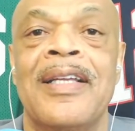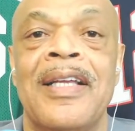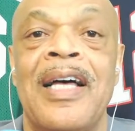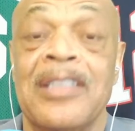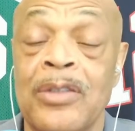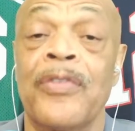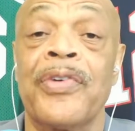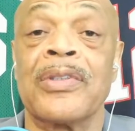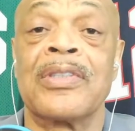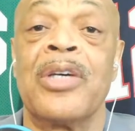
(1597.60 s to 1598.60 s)
I still
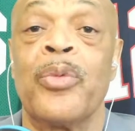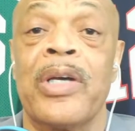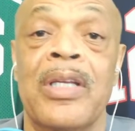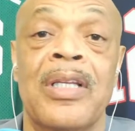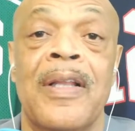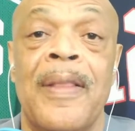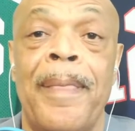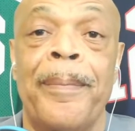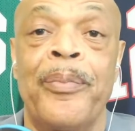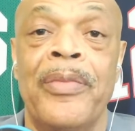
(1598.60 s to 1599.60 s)
feel the same way.
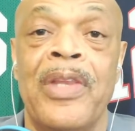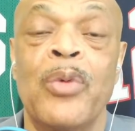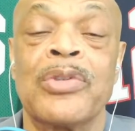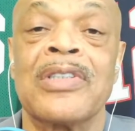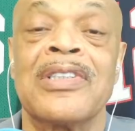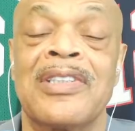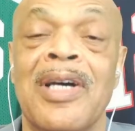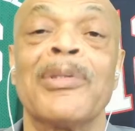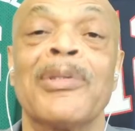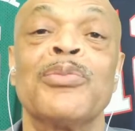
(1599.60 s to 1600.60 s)
It was the
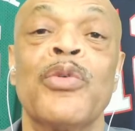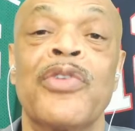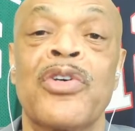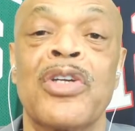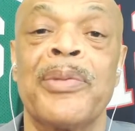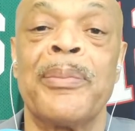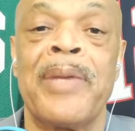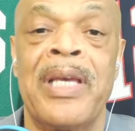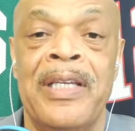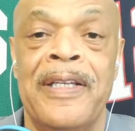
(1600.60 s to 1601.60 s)
dumbest move that could have been
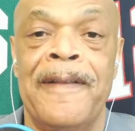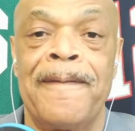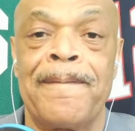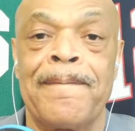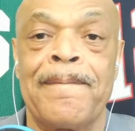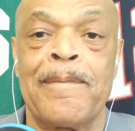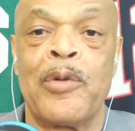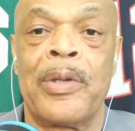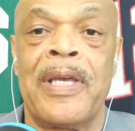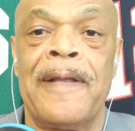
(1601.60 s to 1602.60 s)
made.
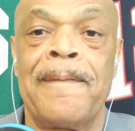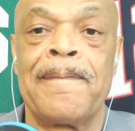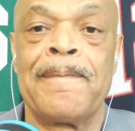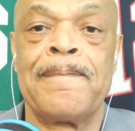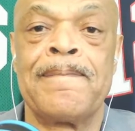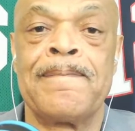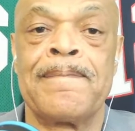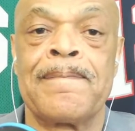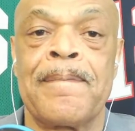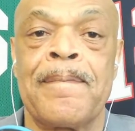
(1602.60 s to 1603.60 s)
Okay.
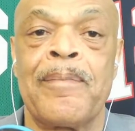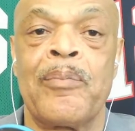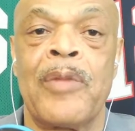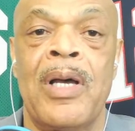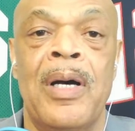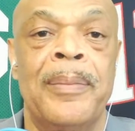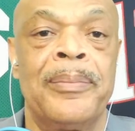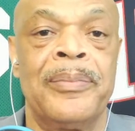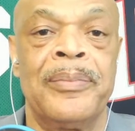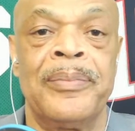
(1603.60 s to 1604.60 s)
Um,
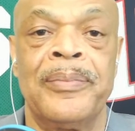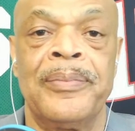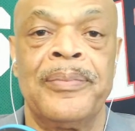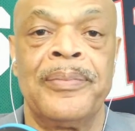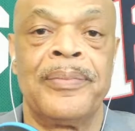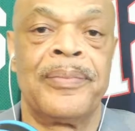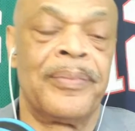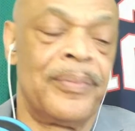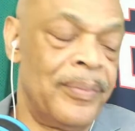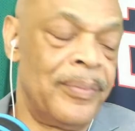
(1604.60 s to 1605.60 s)

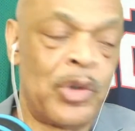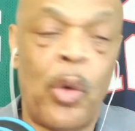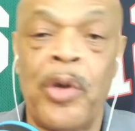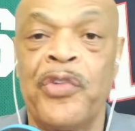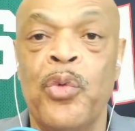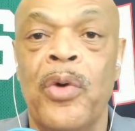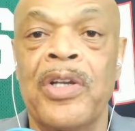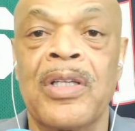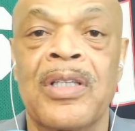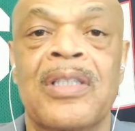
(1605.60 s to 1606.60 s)
so if you want
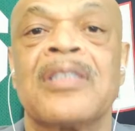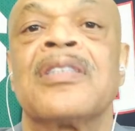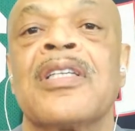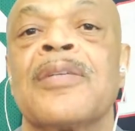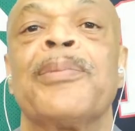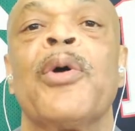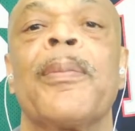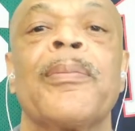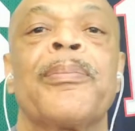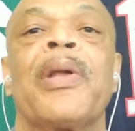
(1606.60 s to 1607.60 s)
to consider Bill
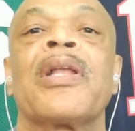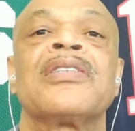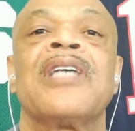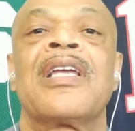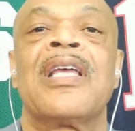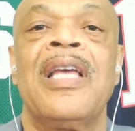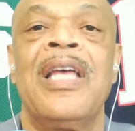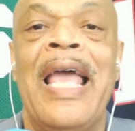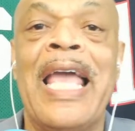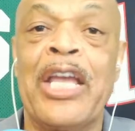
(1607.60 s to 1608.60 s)
Belichick
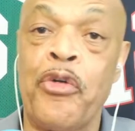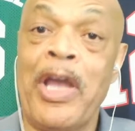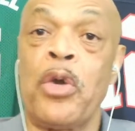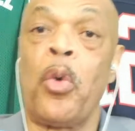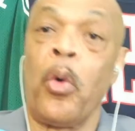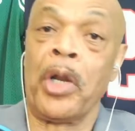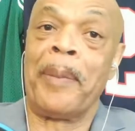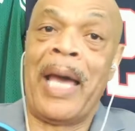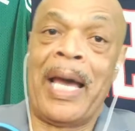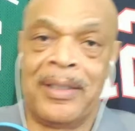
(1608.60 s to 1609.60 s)
a great
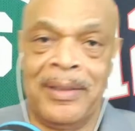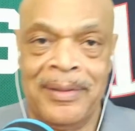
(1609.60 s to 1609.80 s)
quarterback,